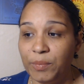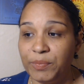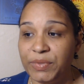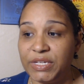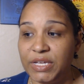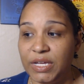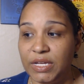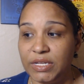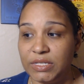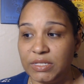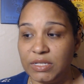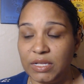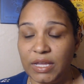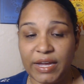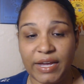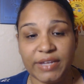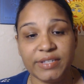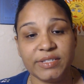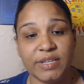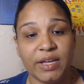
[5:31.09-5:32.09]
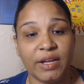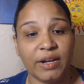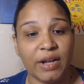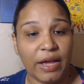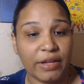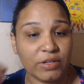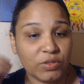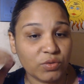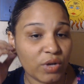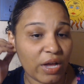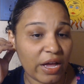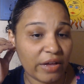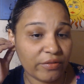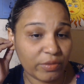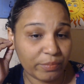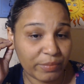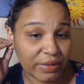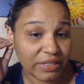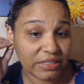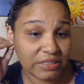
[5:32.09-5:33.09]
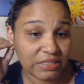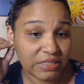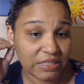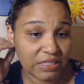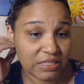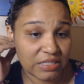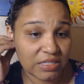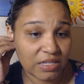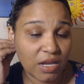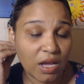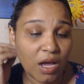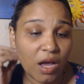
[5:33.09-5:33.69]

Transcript: because like i said i do have abilities